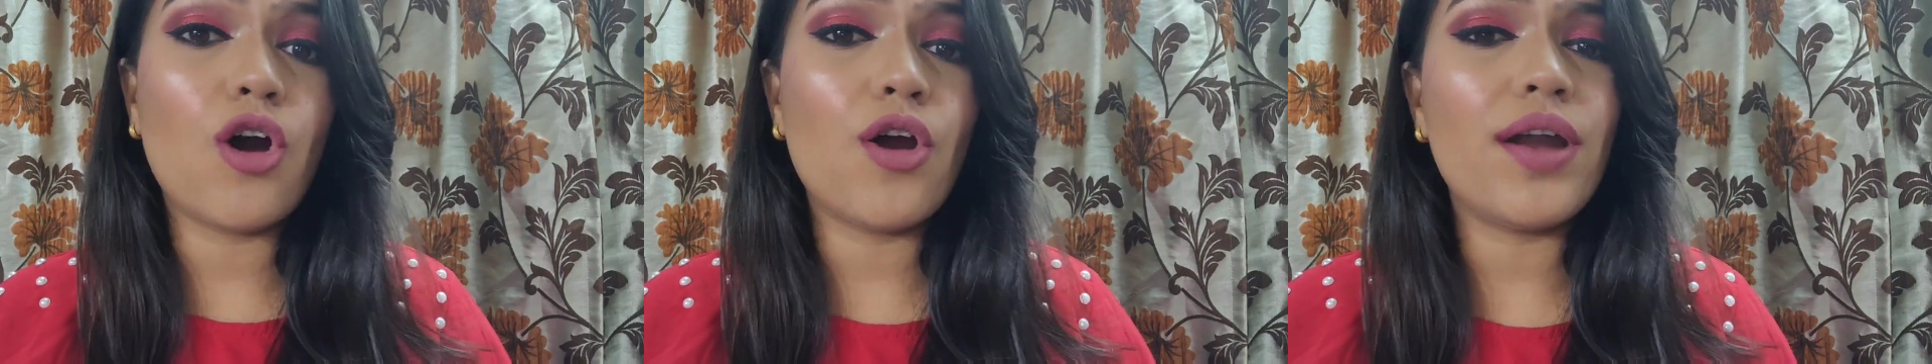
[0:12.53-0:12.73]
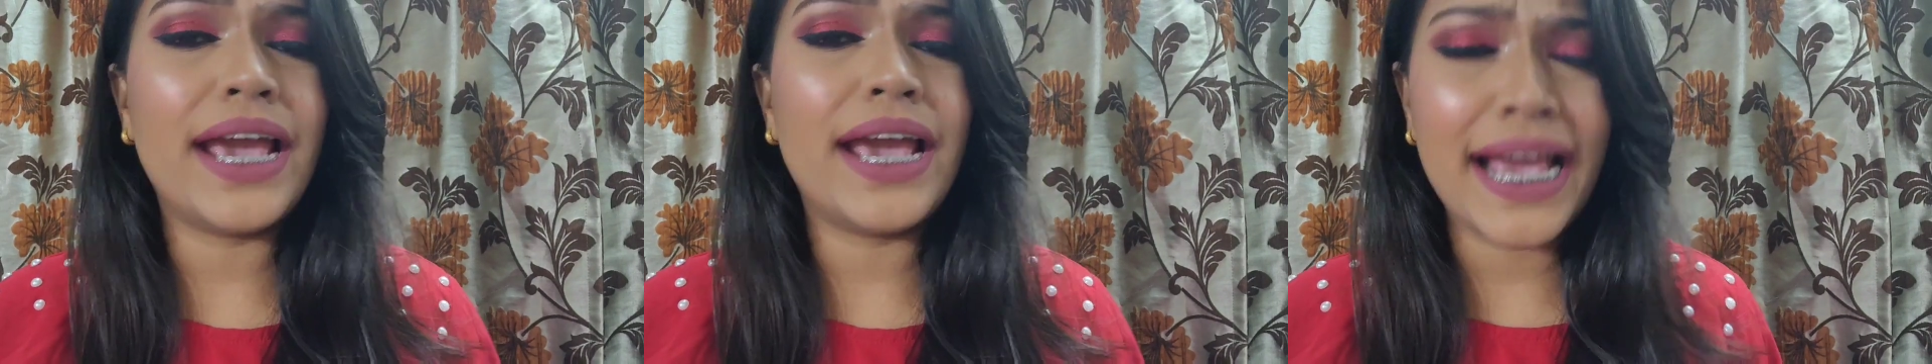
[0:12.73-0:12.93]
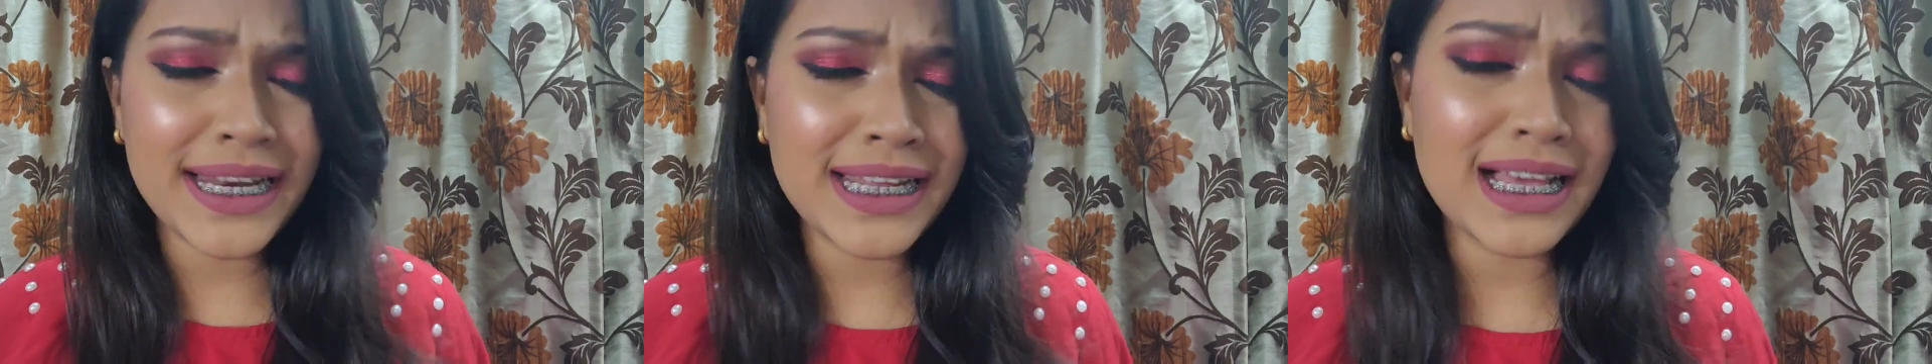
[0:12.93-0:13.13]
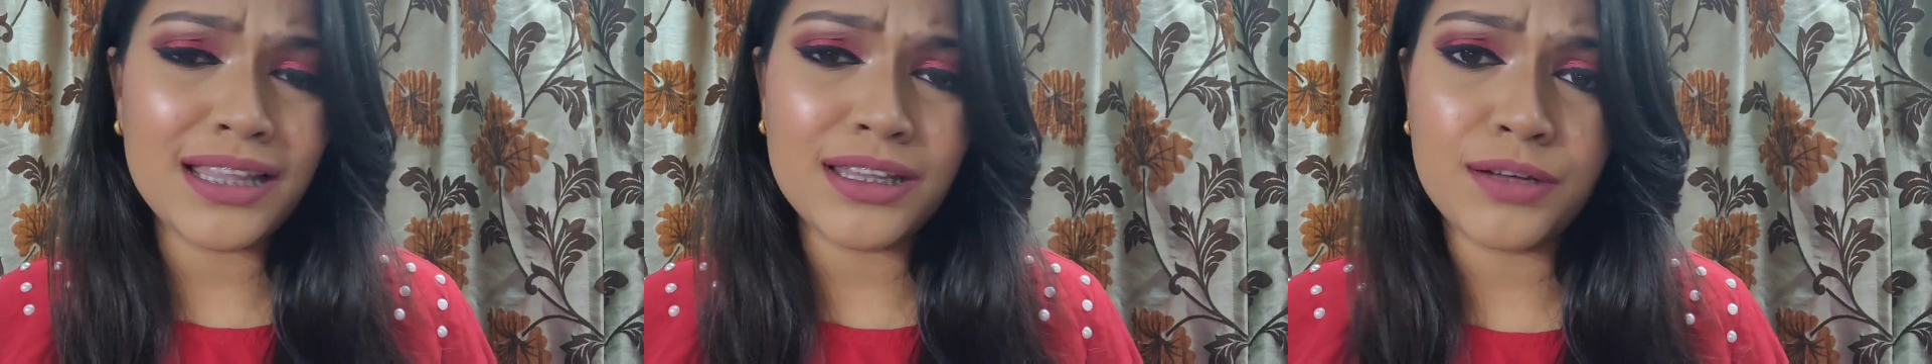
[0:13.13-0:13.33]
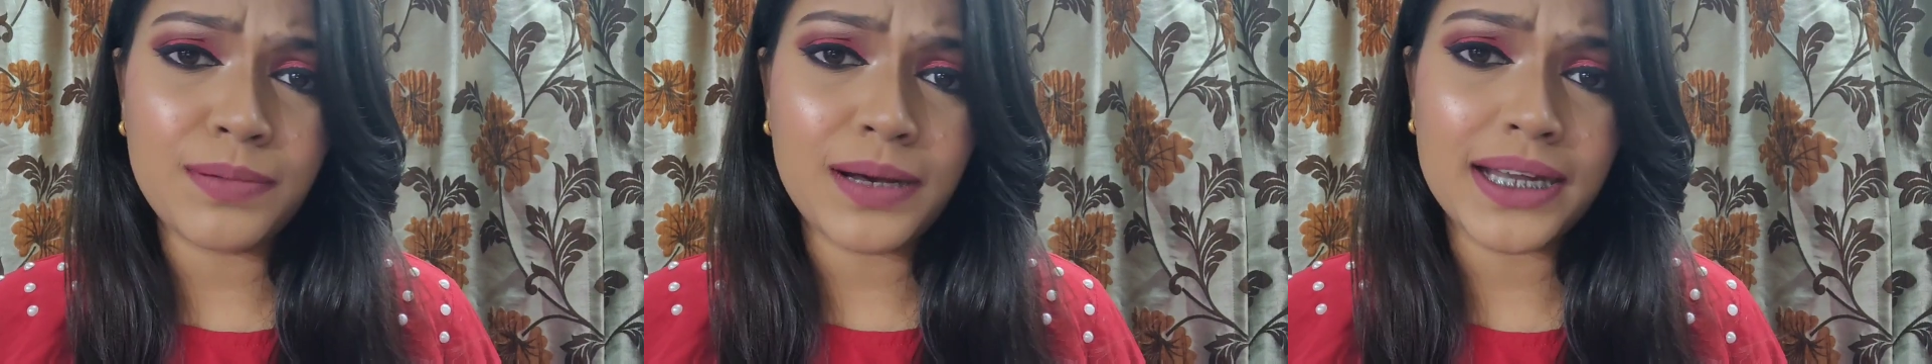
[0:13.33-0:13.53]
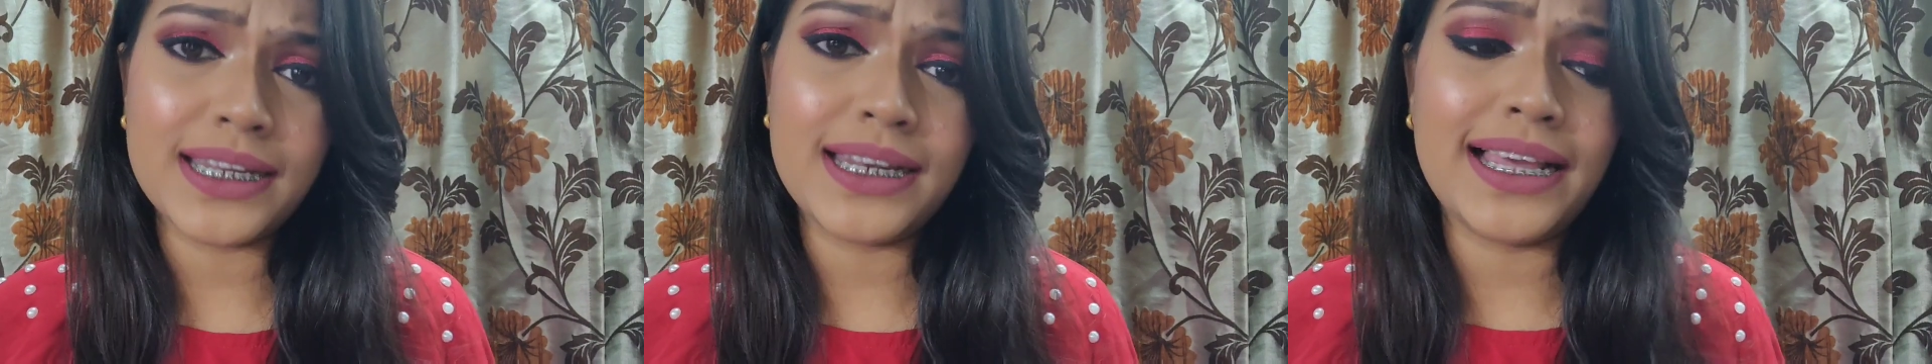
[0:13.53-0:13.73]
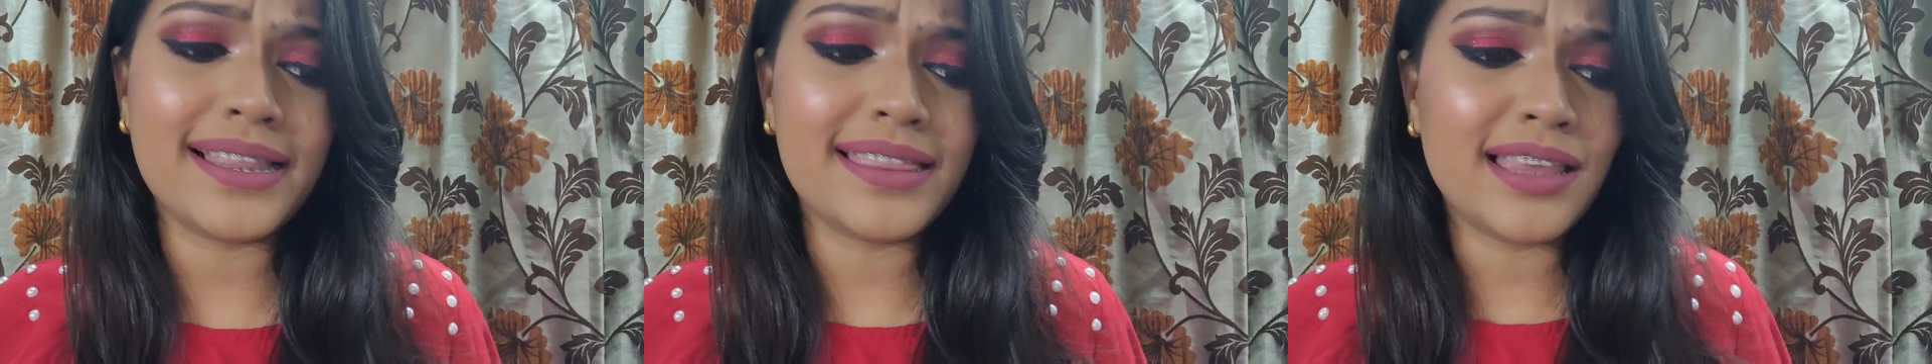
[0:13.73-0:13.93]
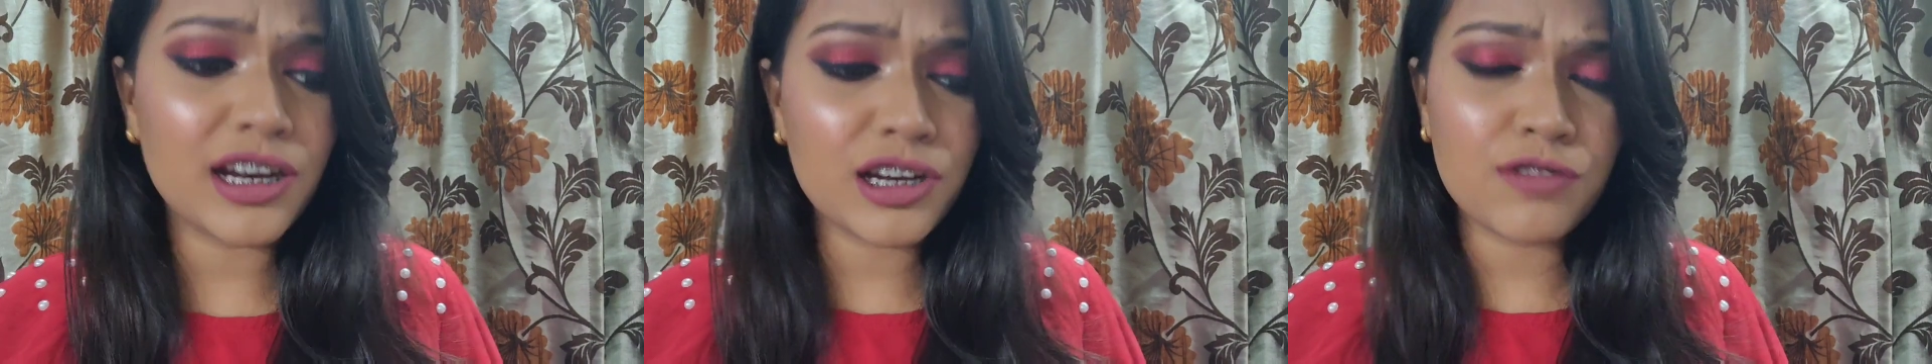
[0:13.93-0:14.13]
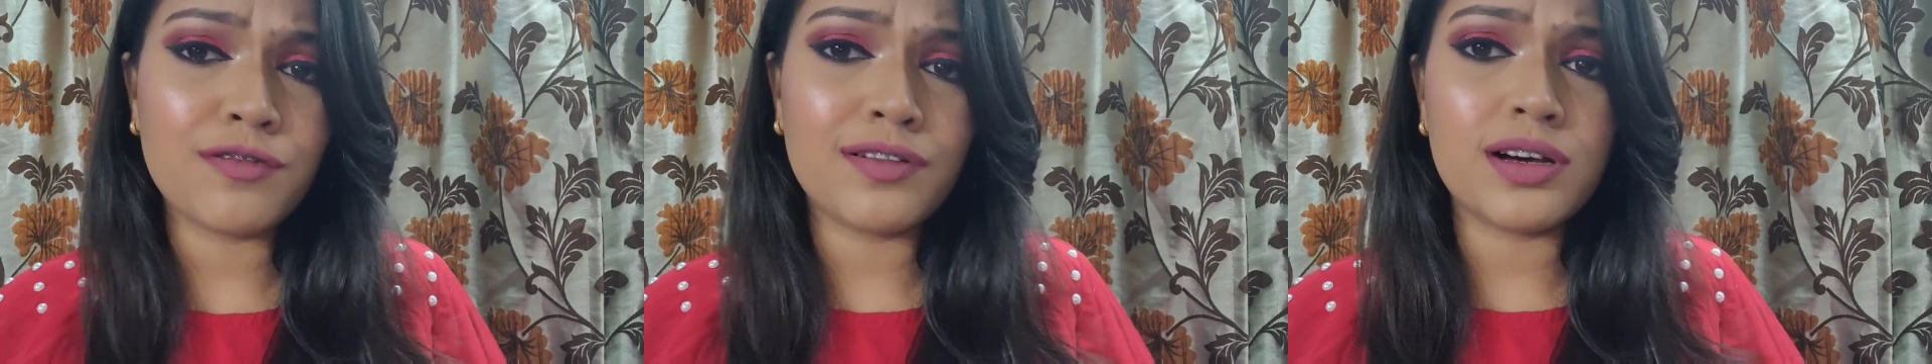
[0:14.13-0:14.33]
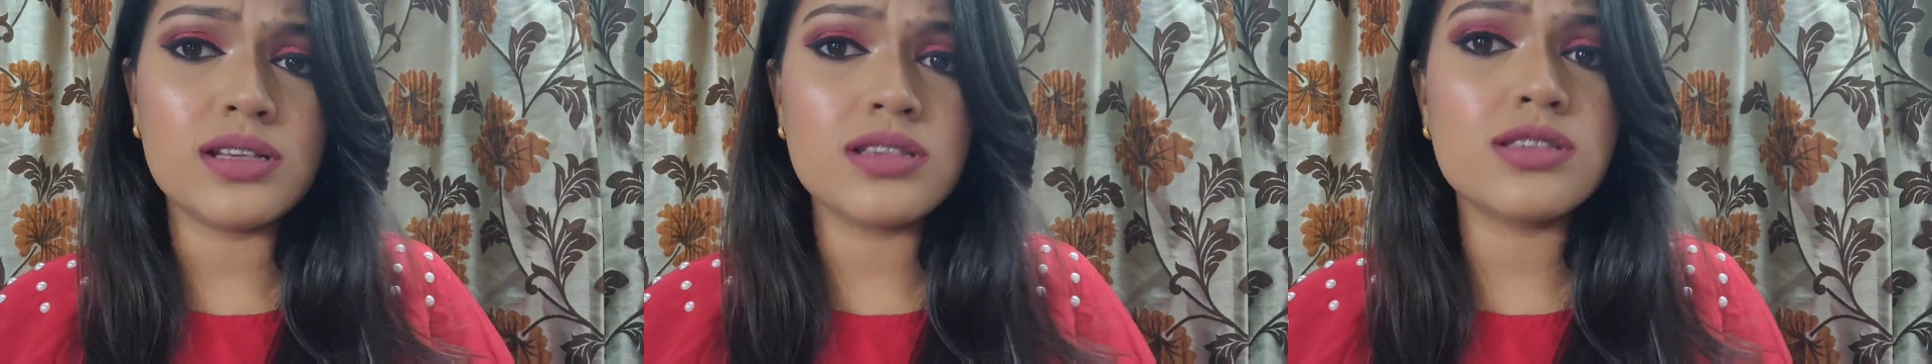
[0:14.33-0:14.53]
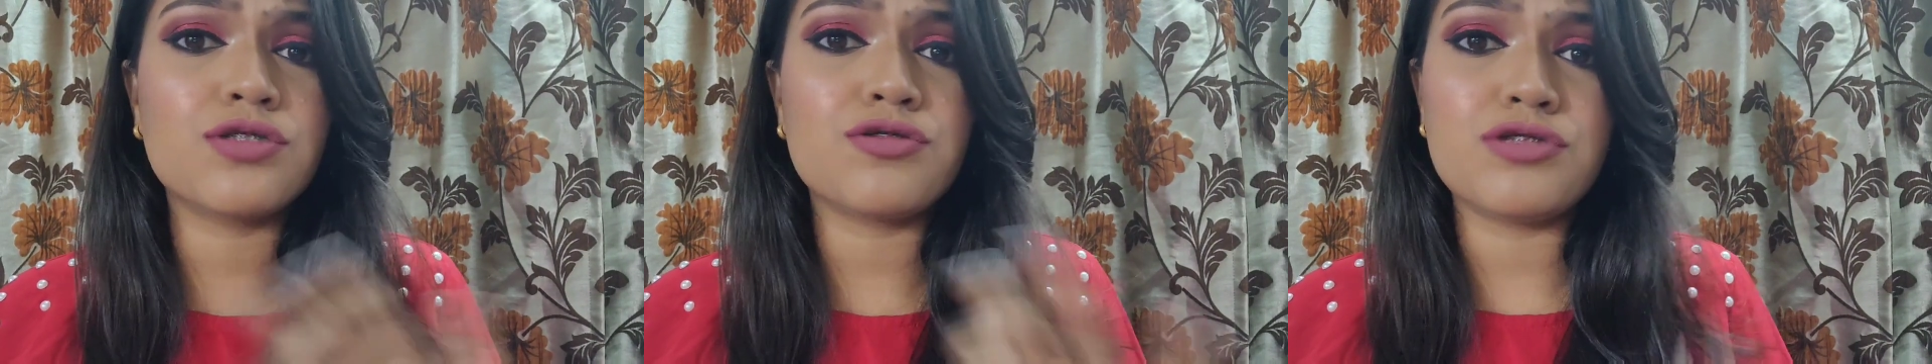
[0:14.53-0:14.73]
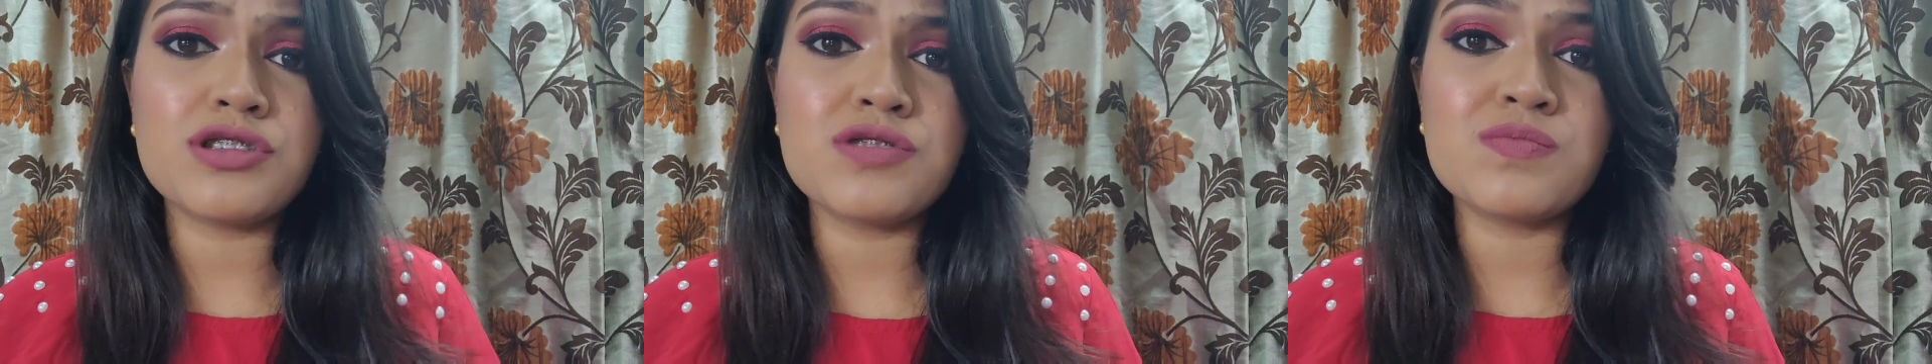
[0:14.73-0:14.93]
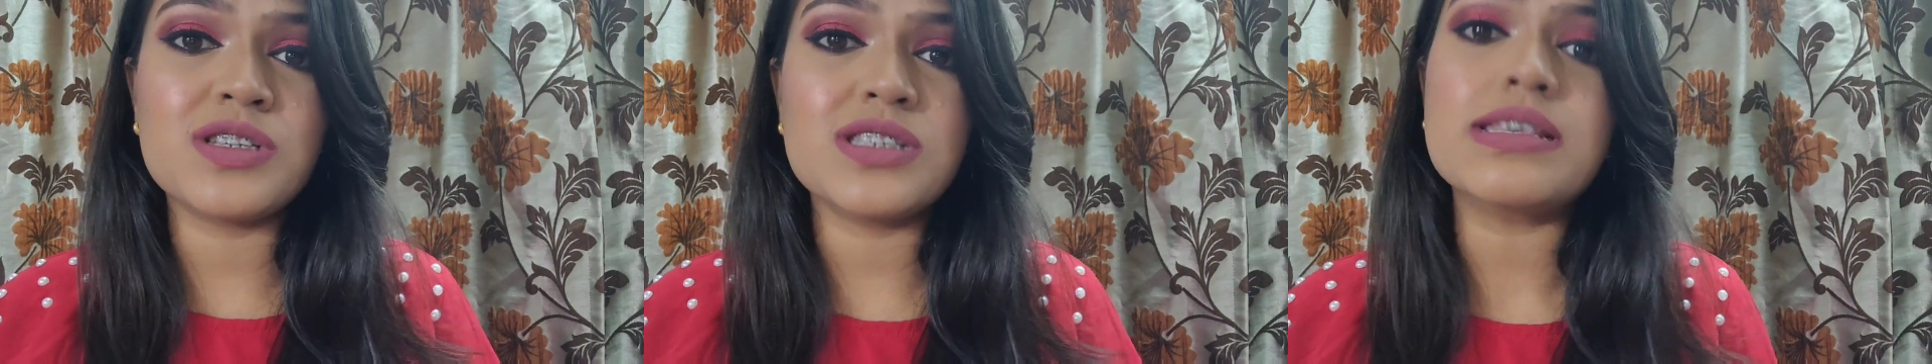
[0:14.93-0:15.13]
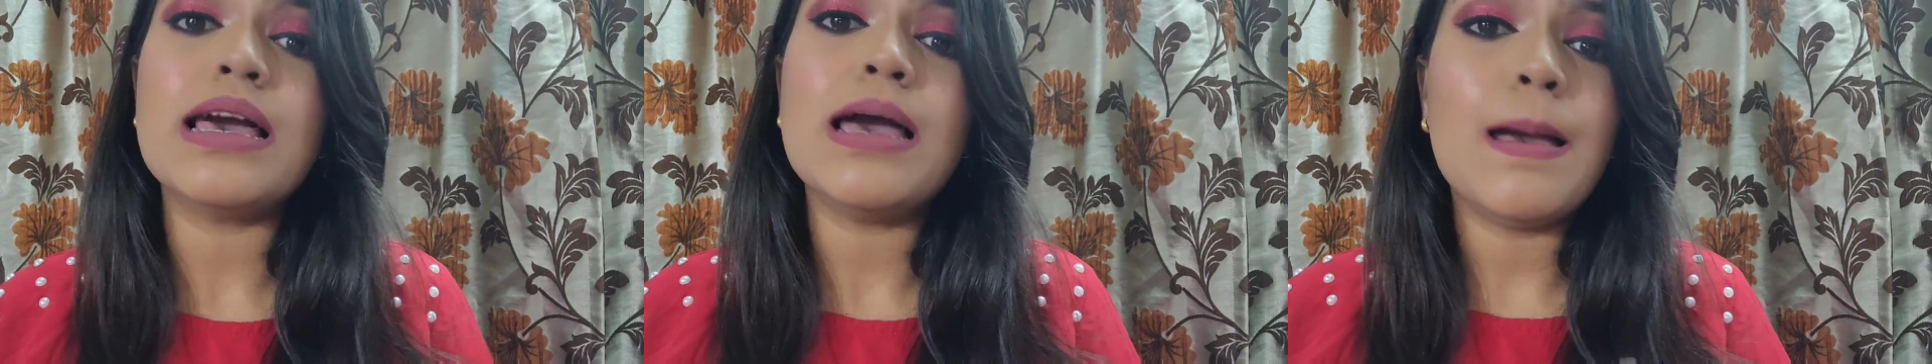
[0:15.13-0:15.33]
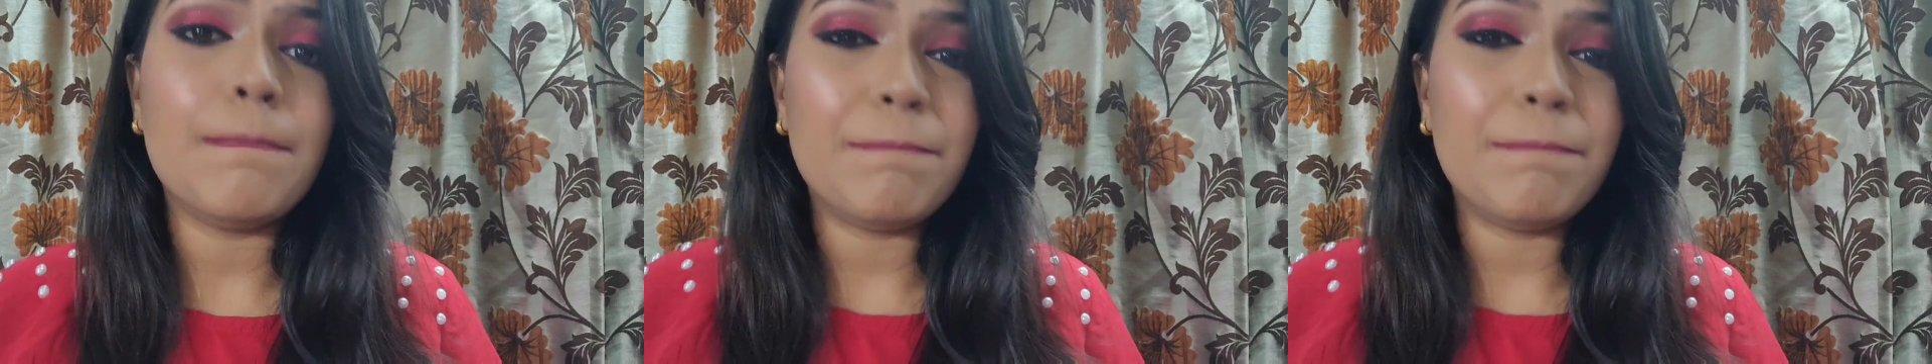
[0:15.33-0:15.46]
or any other party like 31st, Christmas.